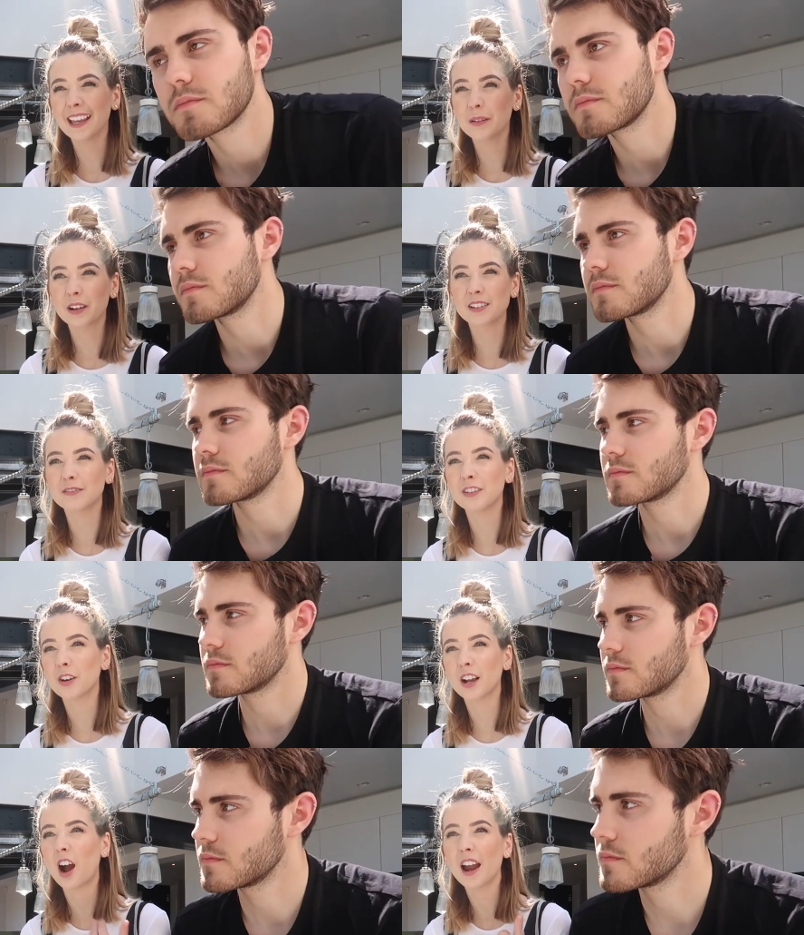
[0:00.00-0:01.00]
Speaker 1: it because I
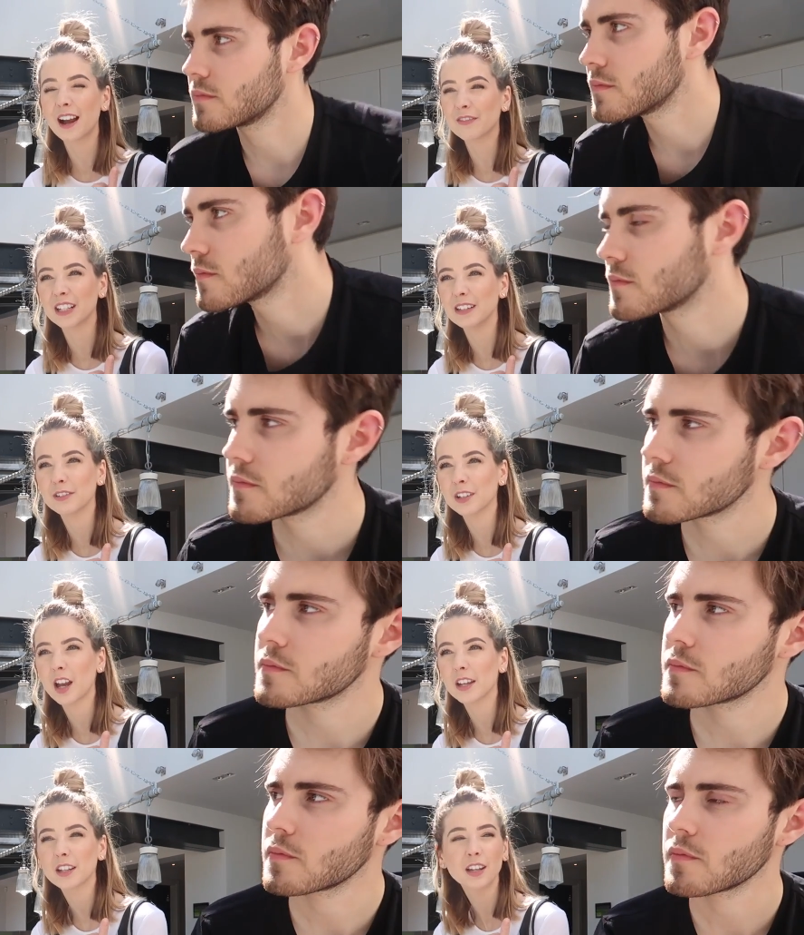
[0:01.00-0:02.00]
feel like I haven't
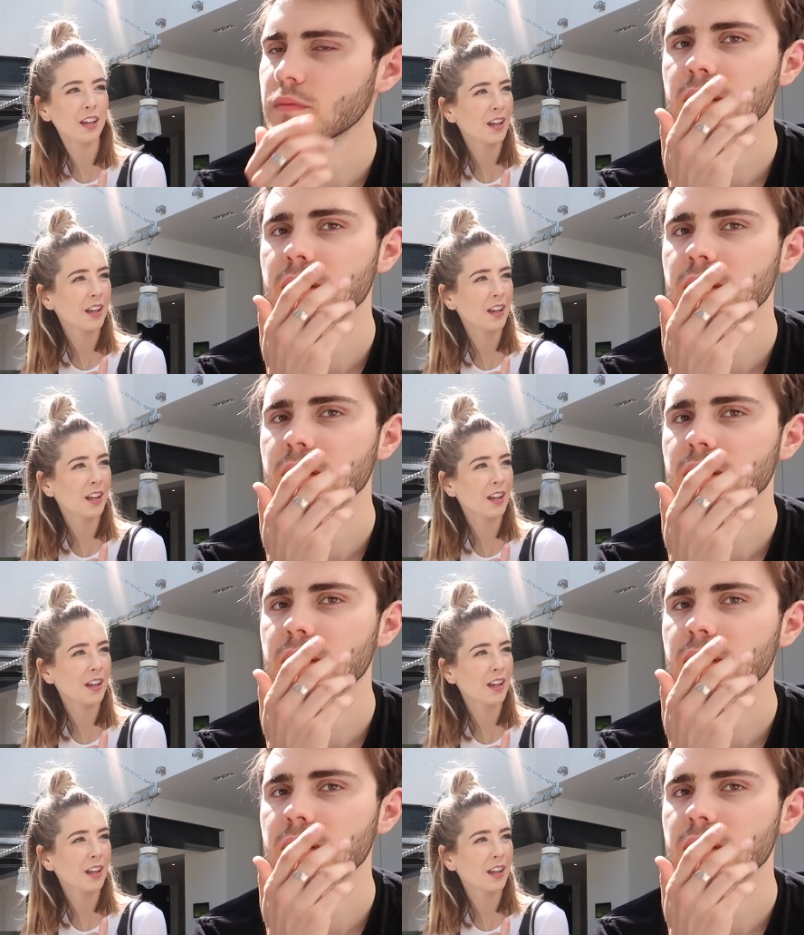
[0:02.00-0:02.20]
even like